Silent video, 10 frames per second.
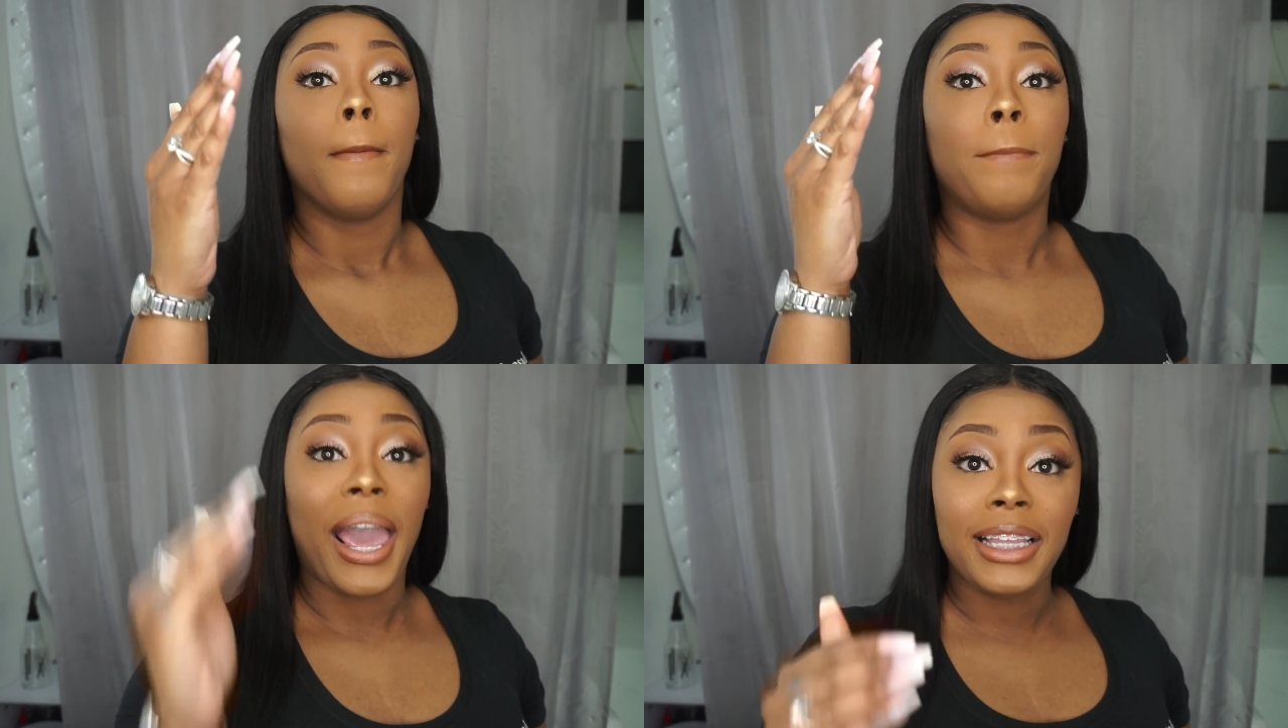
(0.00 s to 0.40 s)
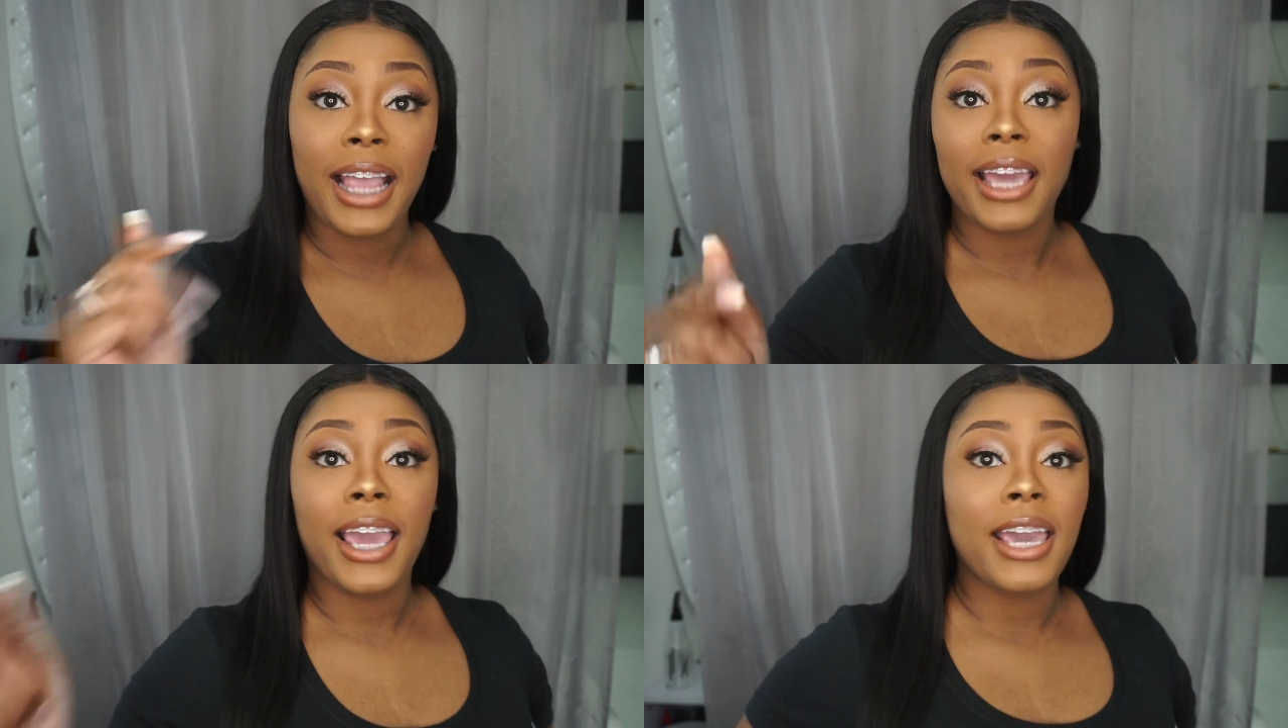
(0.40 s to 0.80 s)
Bake
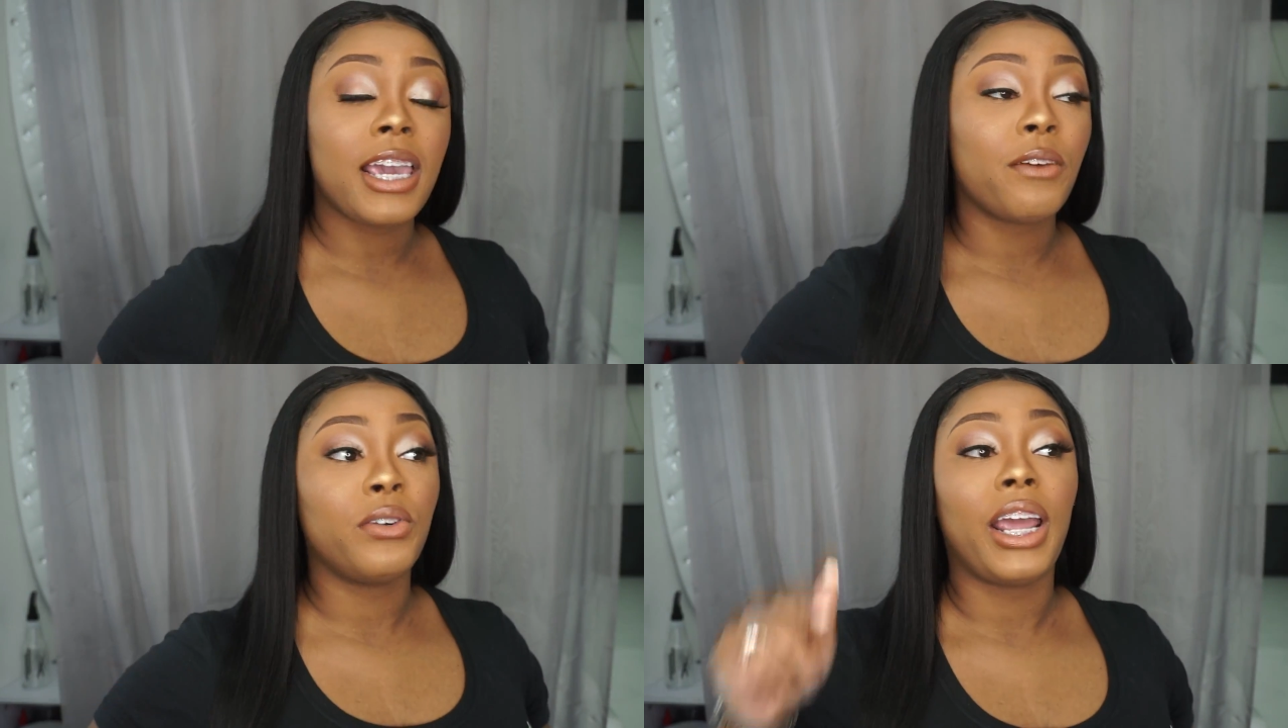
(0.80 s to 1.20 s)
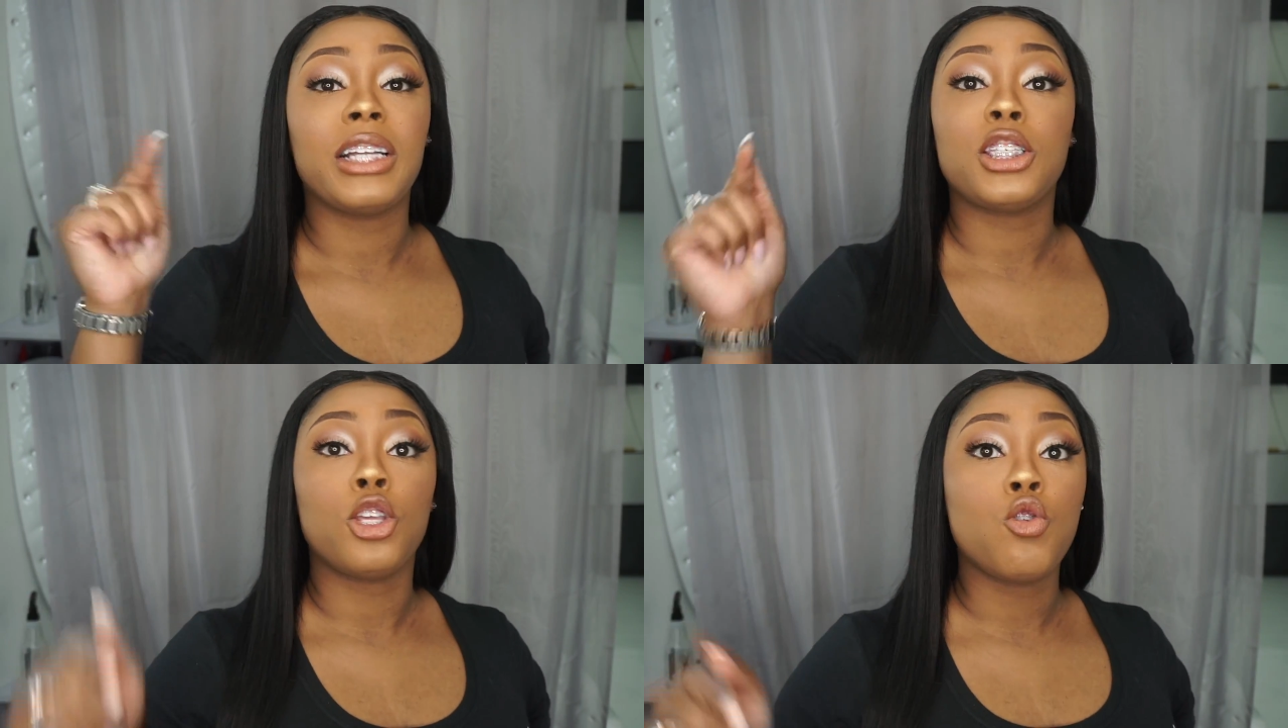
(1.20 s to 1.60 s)
that cake every day
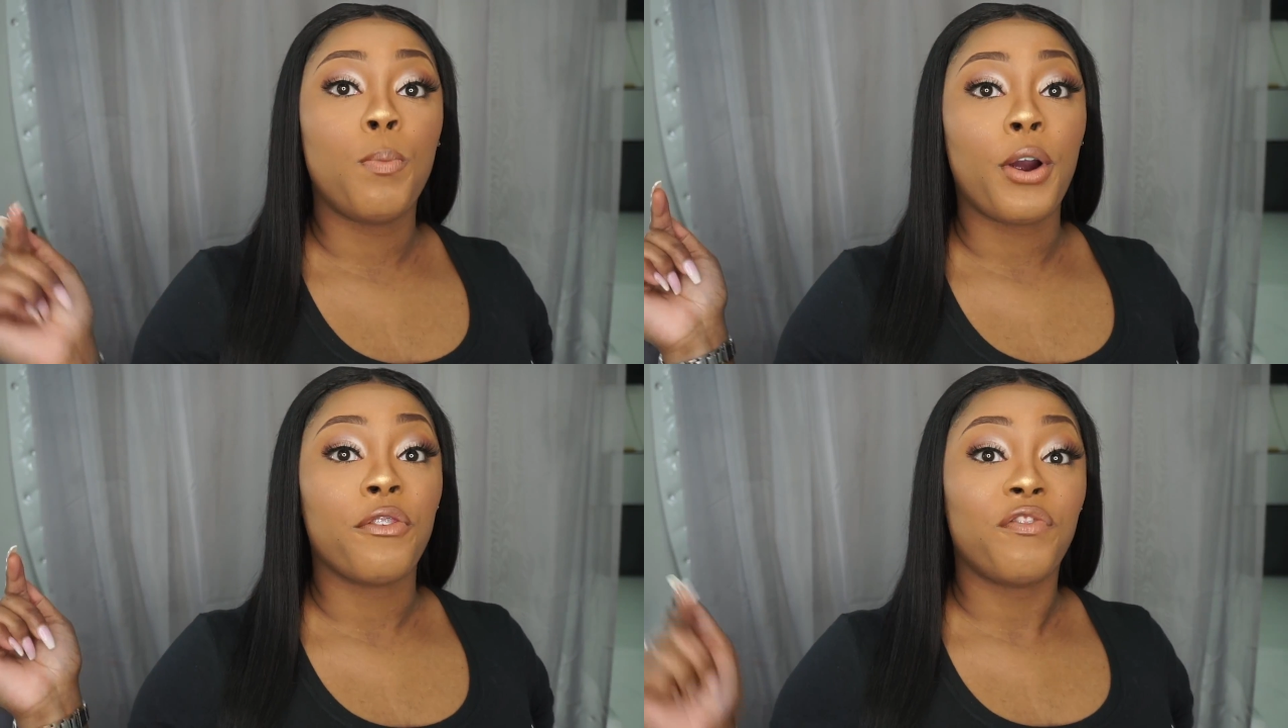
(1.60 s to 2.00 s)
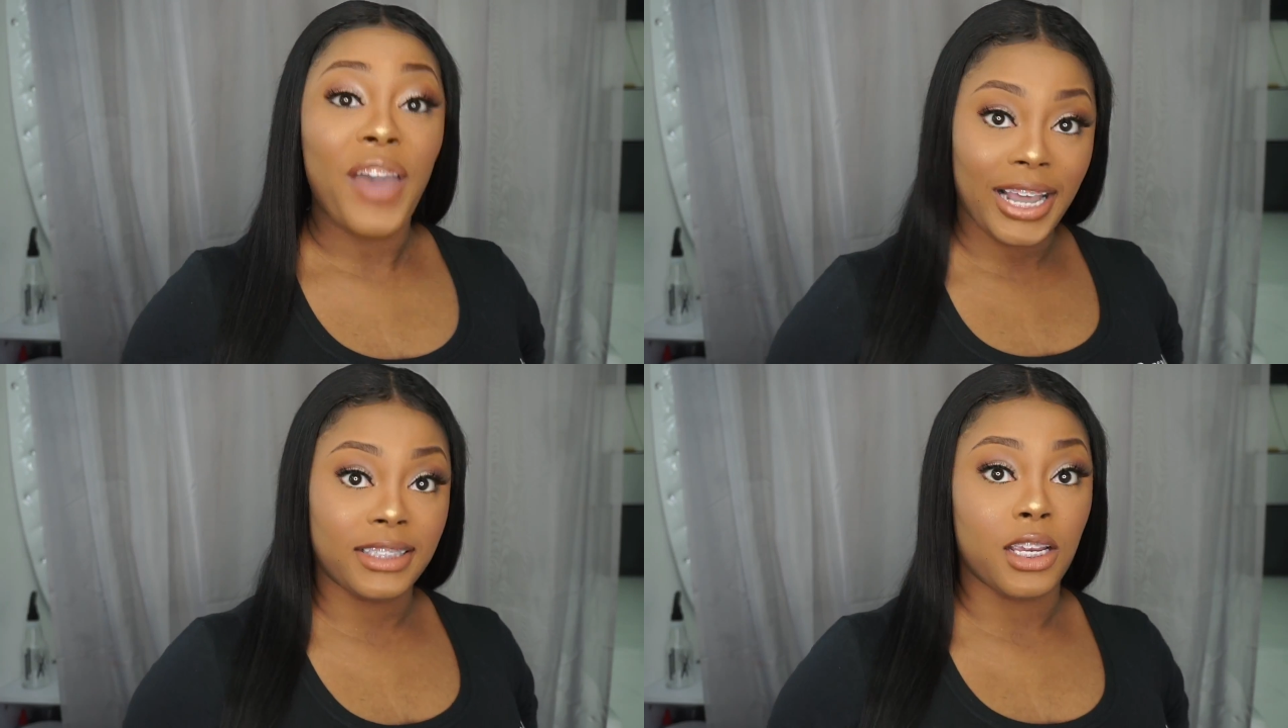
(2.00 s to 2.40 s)
until you
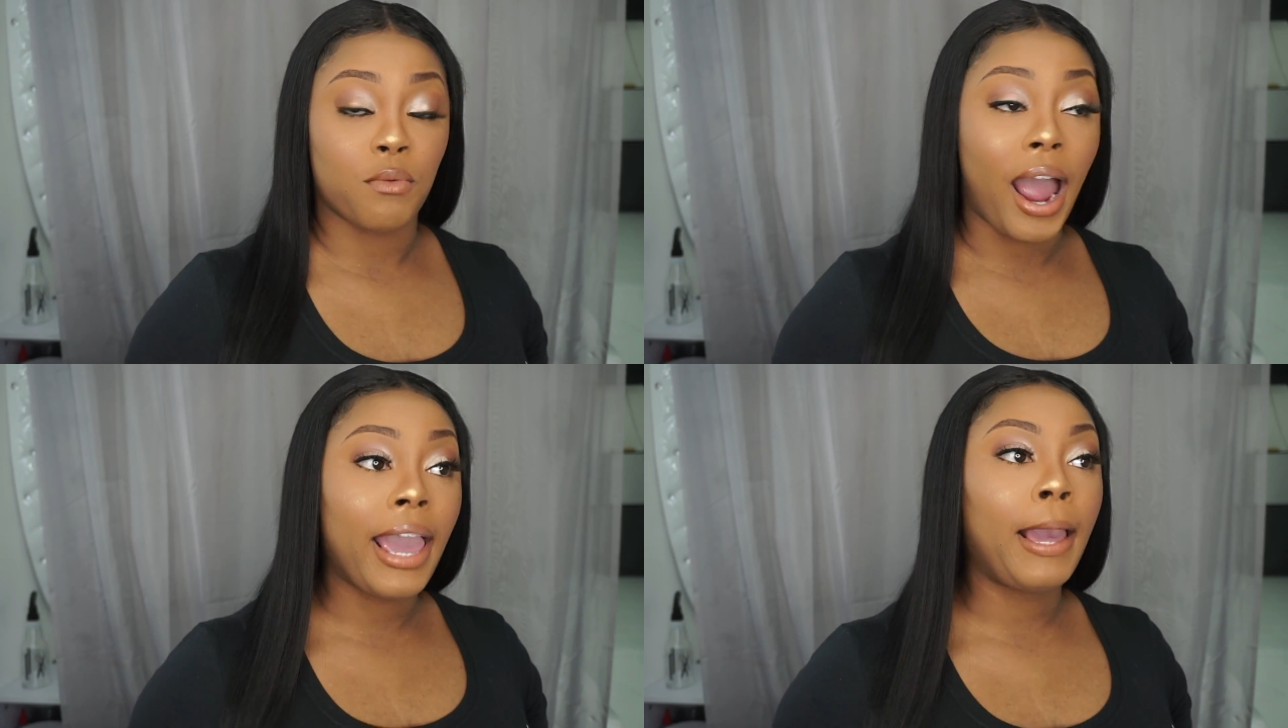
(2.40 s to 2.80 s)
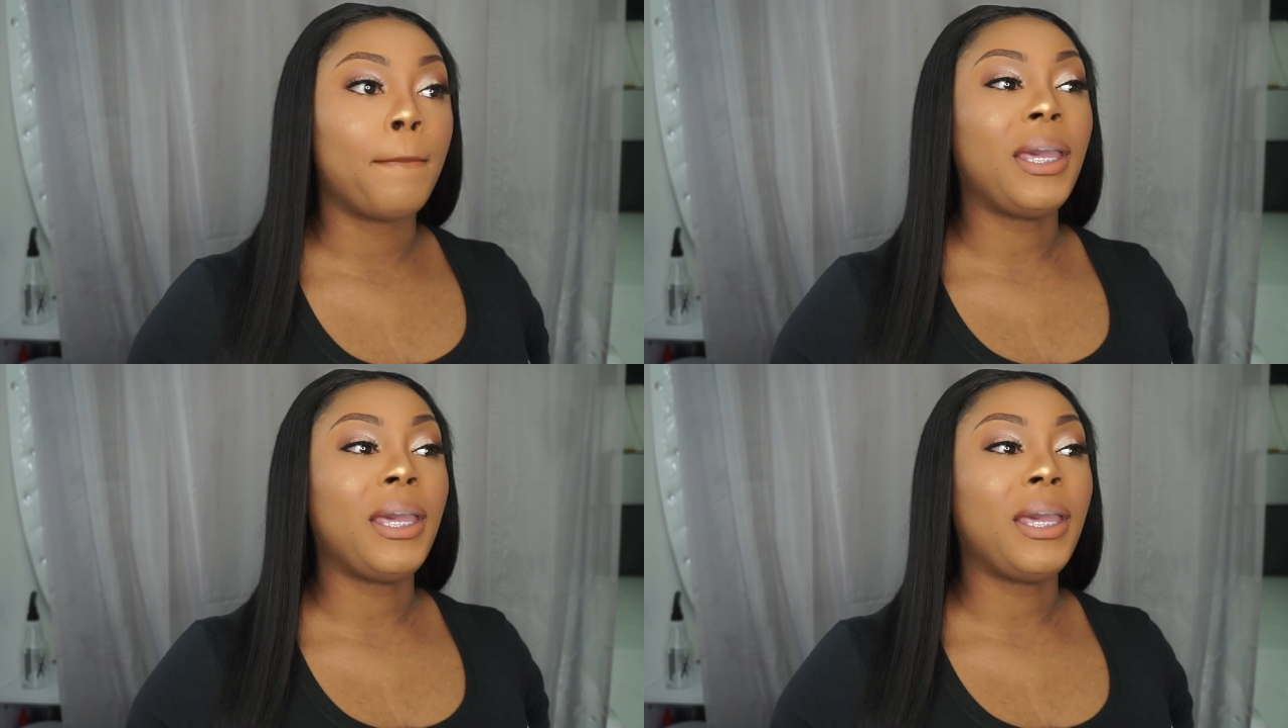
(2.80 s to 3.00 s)
perfect it, right?